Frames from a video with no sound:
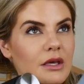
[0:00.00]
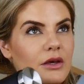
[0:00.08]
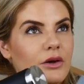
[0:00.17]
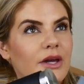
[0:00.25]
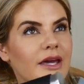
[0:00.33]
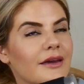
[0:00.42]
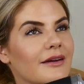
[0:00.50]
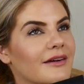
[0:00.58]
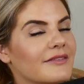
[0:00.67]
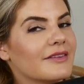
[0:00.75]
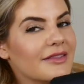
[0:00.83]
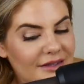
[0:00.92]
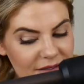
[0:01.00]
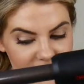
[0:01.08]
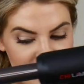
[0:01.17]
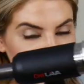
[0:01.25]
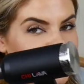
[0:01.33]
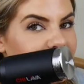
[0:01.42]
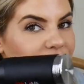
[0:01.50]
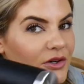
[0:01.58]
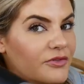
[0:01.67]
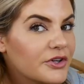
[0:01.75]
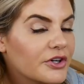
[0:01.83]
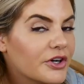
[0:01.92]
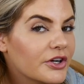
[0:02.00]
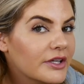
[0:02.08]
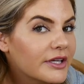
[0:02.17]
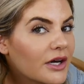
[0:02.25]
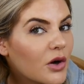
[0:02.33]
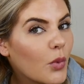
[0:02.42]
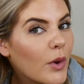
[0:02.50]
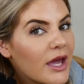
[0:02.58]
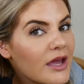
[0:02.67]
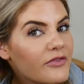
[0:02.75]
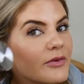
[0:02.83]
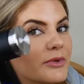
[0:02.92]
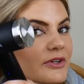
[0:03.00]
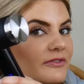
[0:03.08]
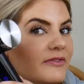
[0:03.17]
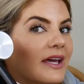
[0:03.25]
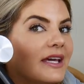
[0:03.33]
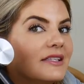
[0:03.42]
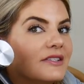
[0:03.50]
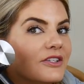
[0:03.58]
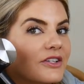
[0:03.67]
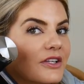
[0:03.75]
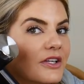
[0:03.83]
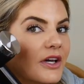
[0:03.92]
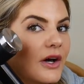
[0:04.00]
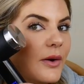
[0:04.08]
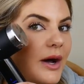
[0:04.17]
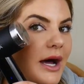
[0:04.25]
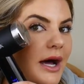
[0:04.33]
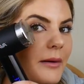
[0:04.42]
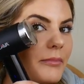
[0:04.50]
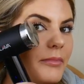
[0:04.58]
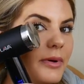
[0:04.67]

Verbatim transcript: Okay, I have to think about this. So if you're curling away from your face, you're gonna go up.